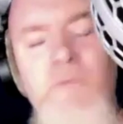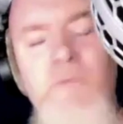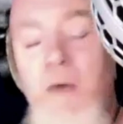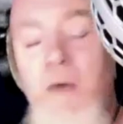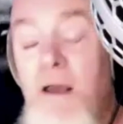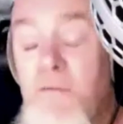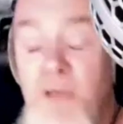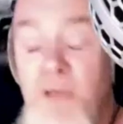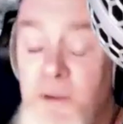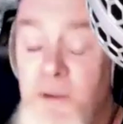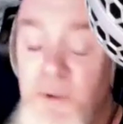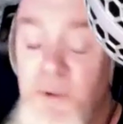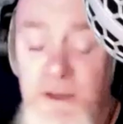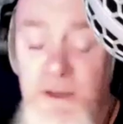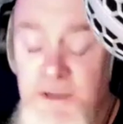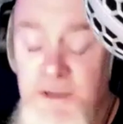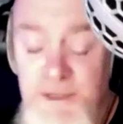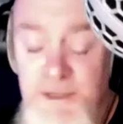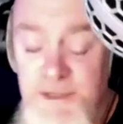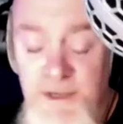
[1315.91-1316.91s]
Well, anyway,
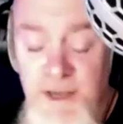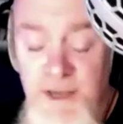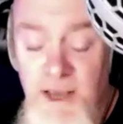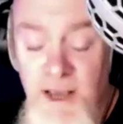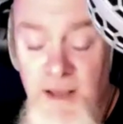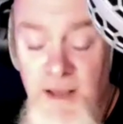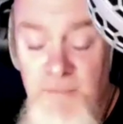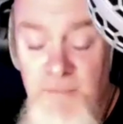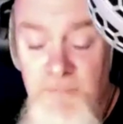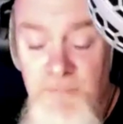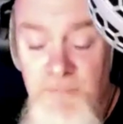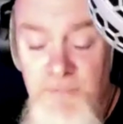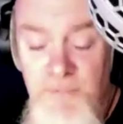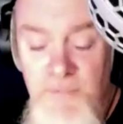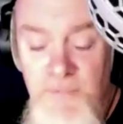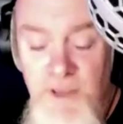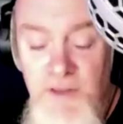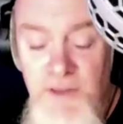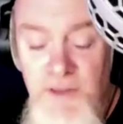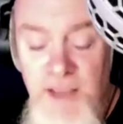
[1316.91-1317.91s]
and
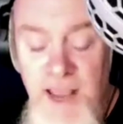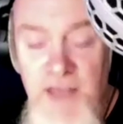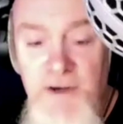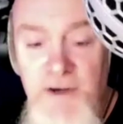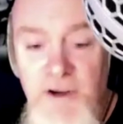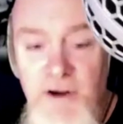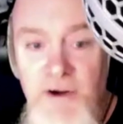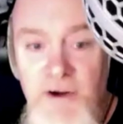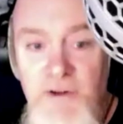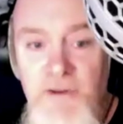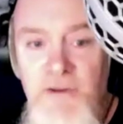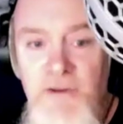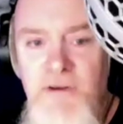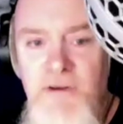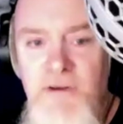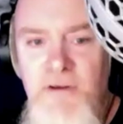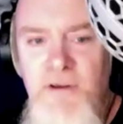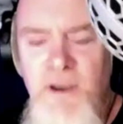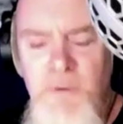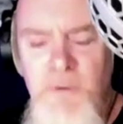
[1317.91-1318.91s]
the editor
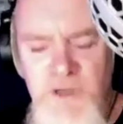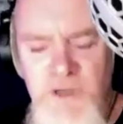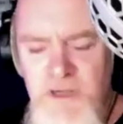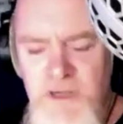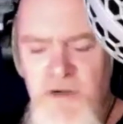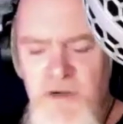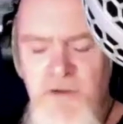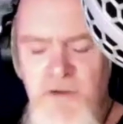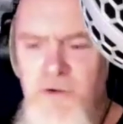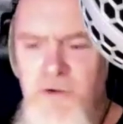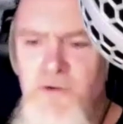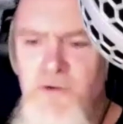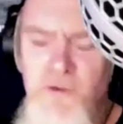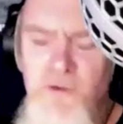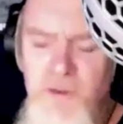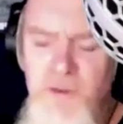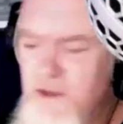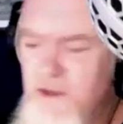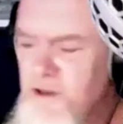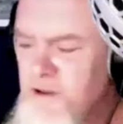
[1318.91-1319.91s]
I was listening through doing